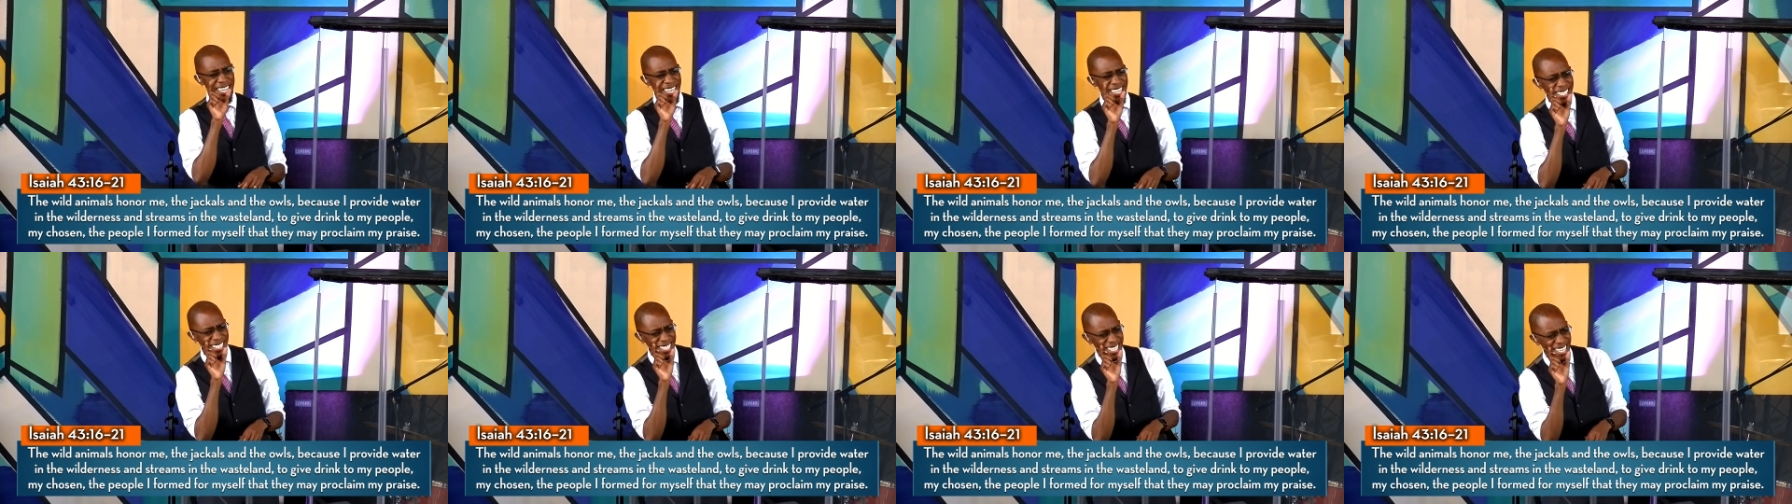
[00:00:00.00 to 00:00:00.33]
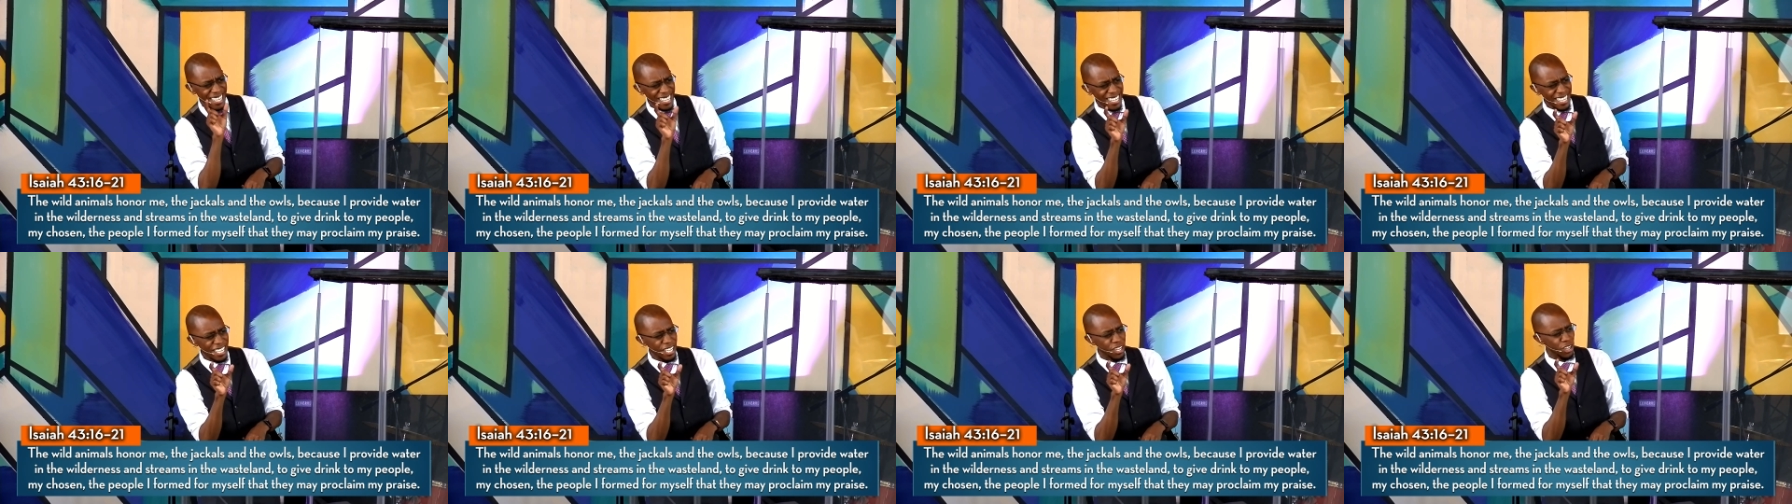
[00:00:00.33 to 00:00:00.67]
is
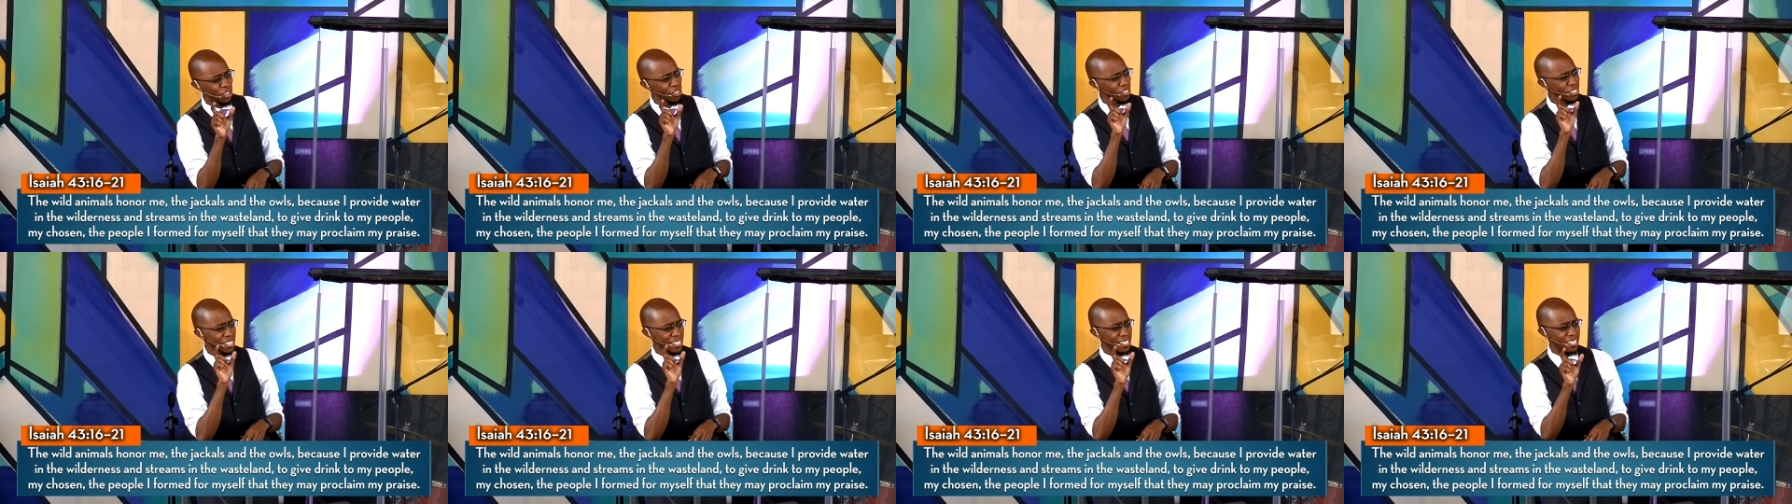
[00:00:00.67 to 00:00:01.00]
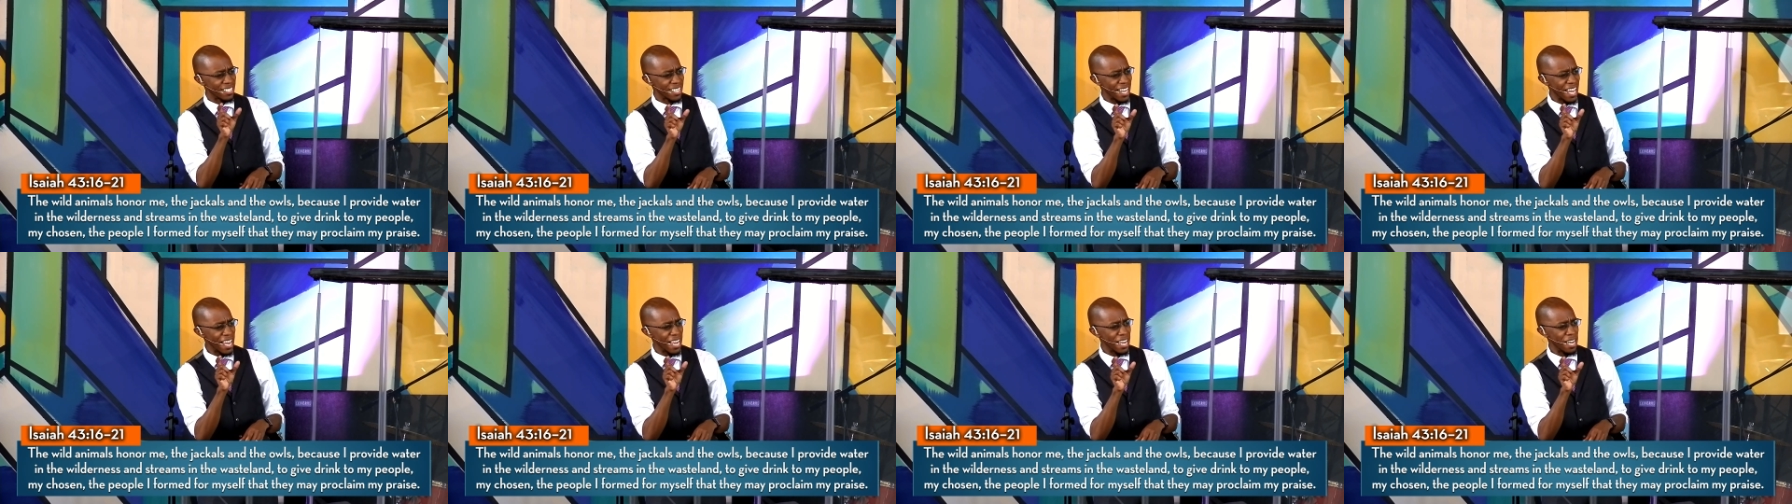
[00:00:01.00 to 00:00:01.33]
eager to
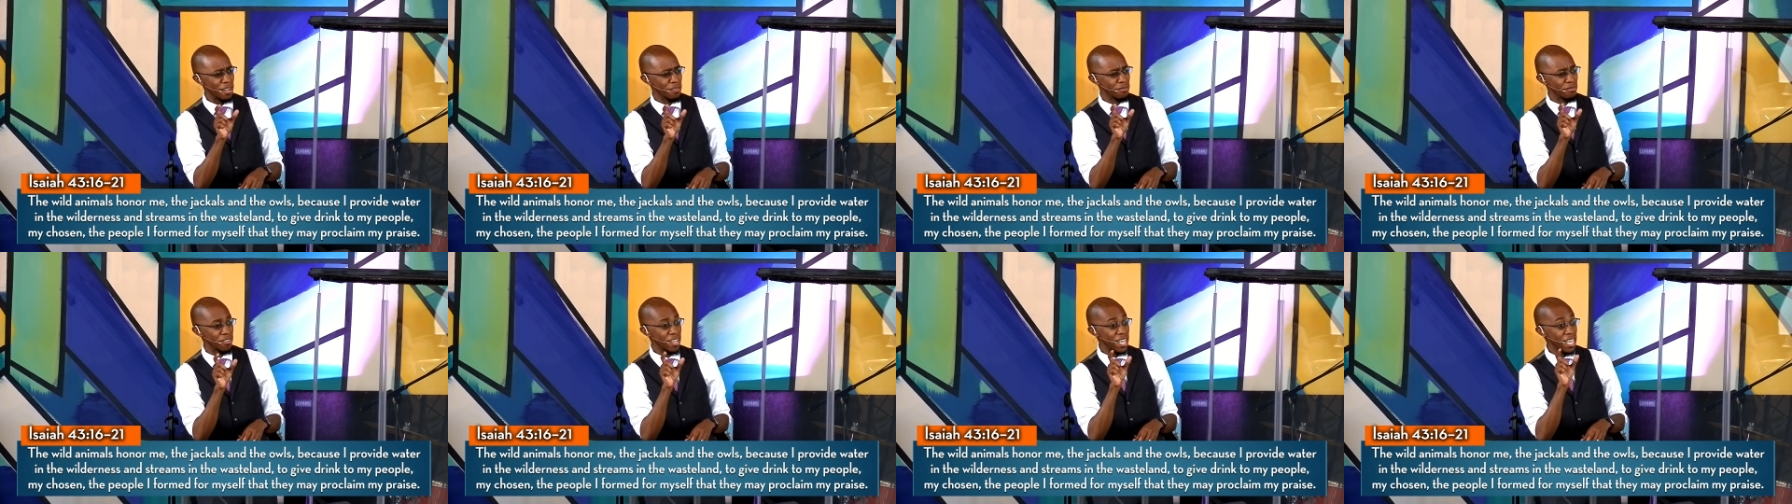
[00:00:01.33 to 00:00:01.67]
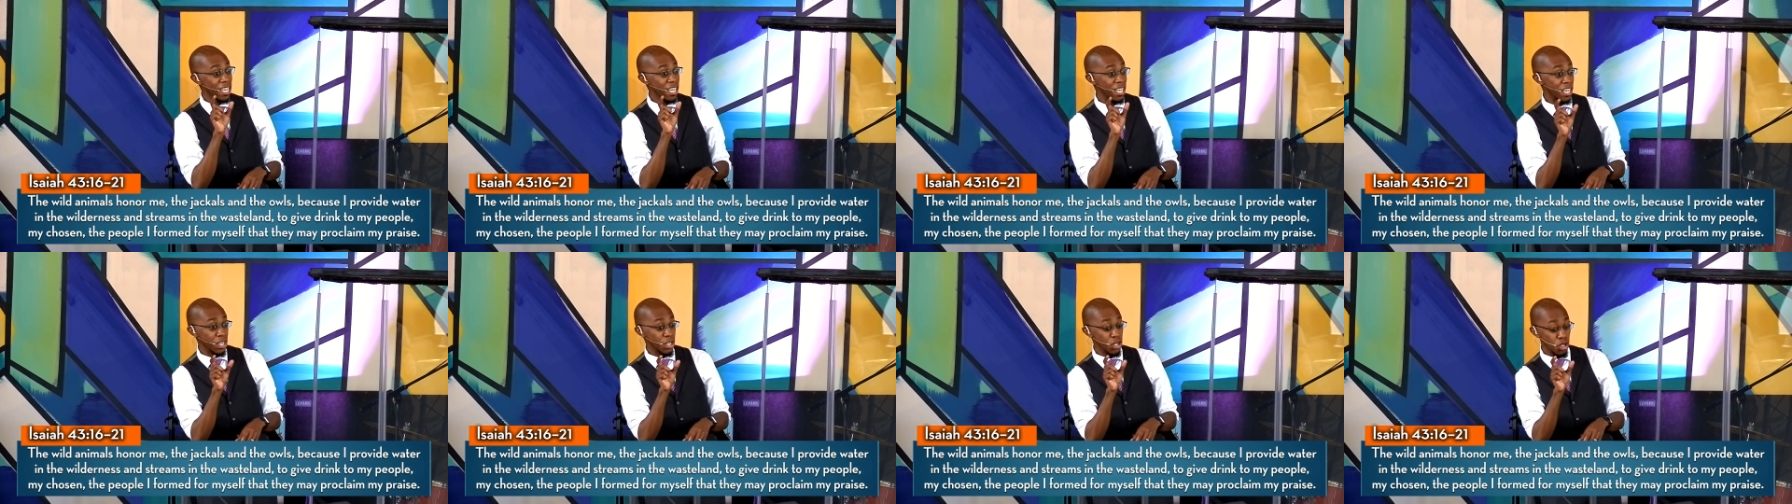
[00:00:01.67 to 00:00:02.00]
save
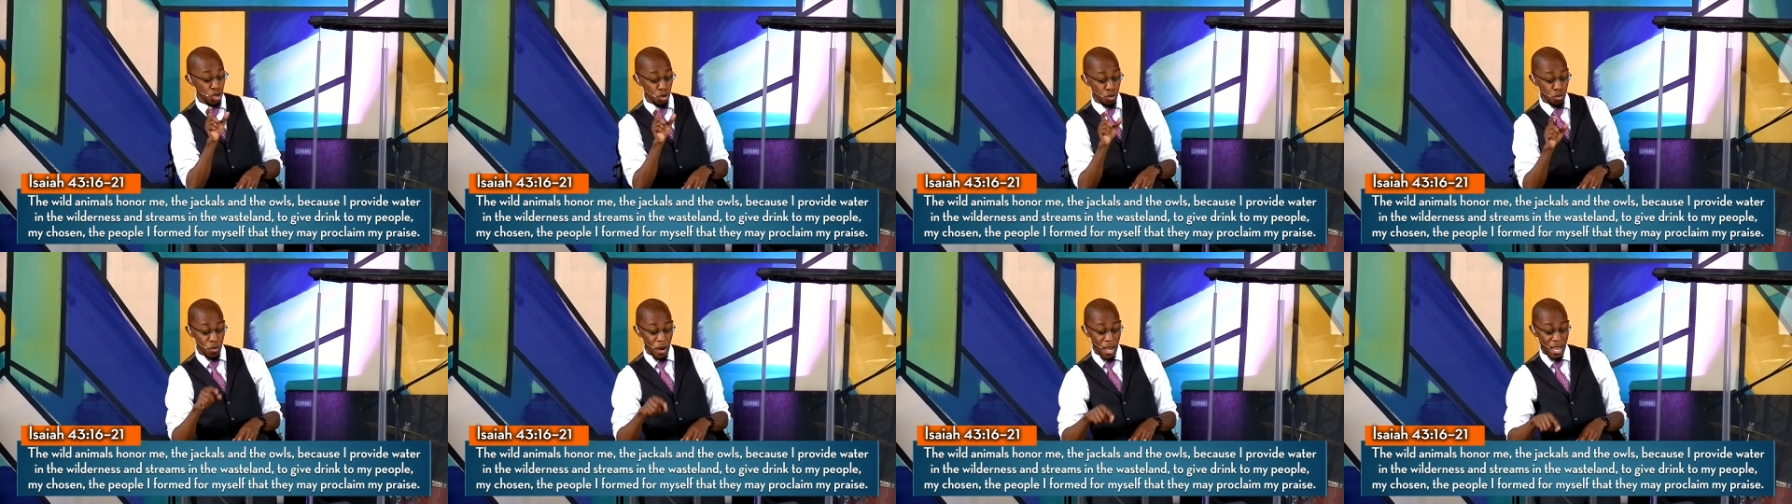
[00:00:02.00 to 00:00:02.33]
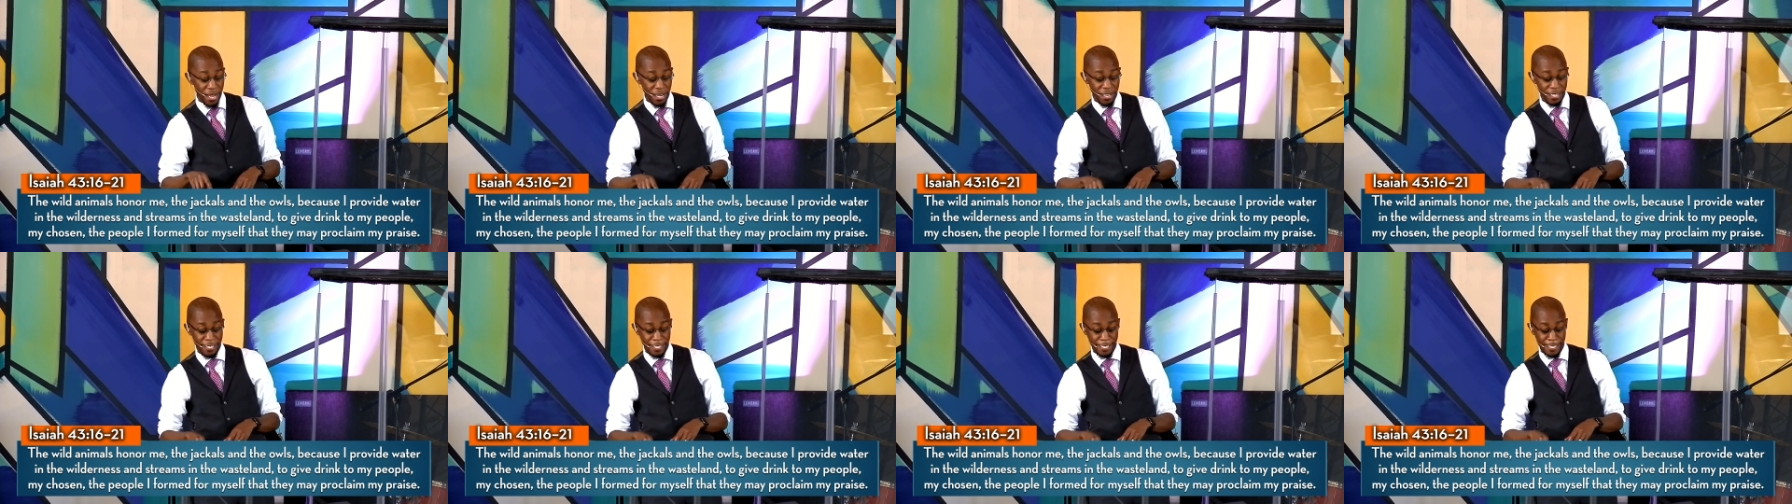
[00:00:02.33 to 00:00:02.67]
in new
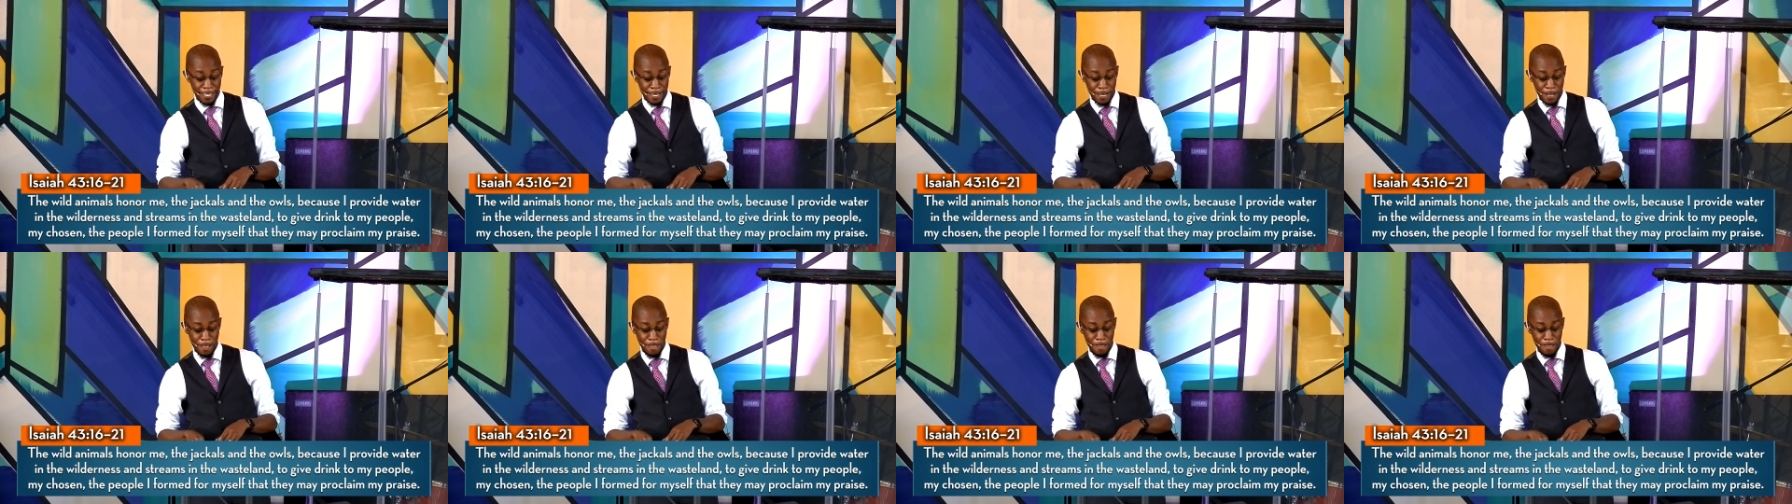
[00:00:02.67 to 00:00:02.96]
ways.